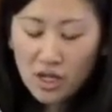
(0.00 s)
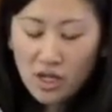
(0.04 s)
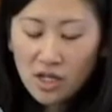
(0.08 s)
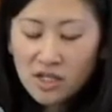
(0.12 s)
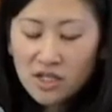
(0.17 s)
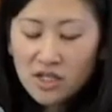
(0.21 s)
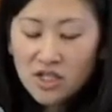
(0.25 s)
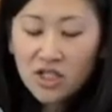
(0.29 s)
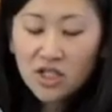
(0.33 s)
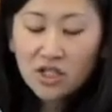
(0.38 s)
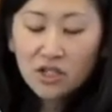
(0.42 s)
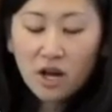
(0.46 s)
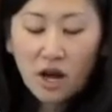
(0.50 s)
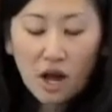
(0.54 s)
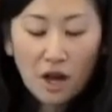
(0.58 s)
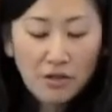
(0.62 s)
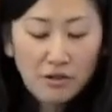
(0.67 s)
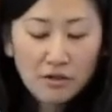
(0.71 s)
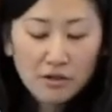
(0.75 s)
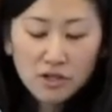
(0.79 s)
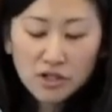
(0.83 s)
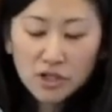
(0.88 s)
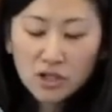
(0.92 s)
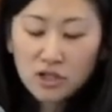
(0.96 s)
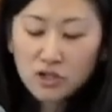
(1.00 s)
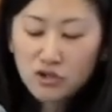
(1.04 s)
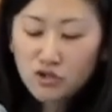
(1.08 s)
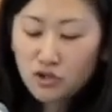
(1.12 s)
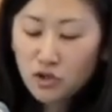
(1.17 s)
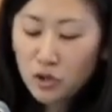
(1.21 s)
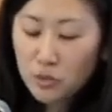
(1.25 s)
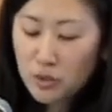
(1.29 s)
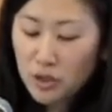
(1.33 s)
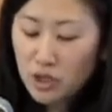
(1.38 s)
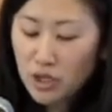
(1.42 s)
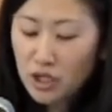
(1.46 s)
still others
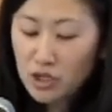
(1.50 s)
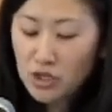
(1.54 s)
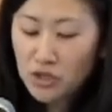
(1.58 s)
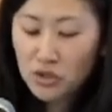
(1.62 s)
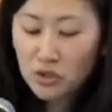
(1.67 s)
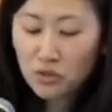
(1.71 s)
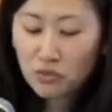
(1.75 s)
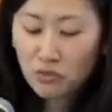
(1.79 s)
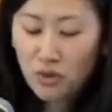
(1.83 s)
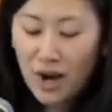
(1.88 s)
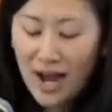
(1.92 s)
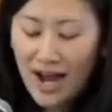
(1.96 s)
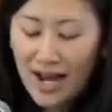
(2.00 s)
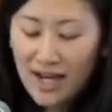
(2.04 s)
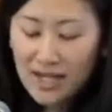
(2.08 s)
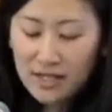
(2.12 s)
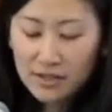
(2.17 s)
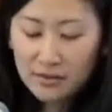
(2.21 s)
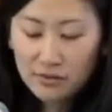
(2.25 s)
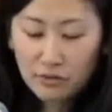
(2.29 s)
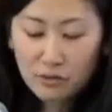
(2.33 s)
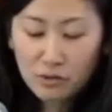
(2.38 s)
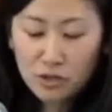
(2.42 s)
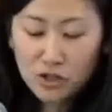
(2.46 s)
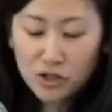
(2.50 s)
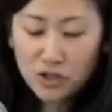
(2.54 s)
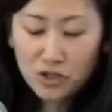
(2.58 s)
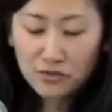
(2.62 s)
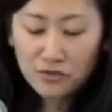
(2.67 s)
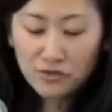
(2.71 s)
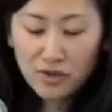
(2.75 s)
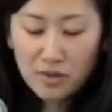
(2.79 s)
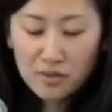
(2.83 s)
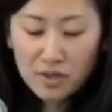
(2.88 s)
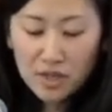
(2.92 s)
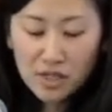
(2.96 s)
contributing to the rise of Christian
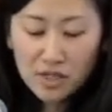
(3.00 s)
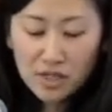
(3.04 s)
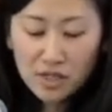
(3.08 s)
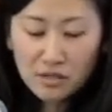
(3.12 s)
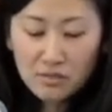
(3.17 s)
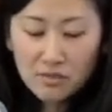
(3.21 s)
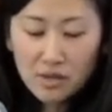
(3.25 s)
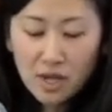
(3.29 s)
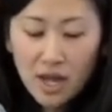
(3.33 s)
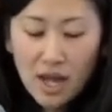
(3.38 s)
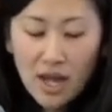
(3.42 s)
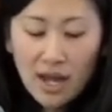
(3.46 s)
feminism,